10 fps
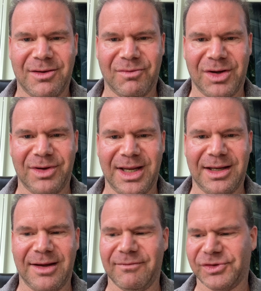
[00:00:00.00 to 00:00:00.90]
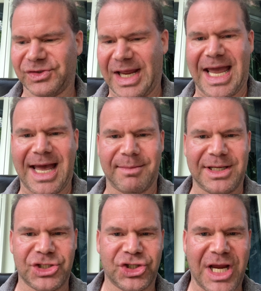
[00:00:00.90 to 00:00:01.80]
really, of Sam
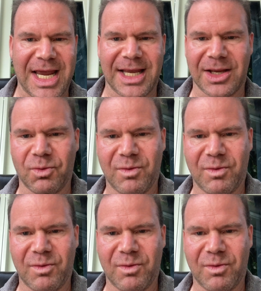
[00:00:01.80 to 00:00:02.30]
and Jake and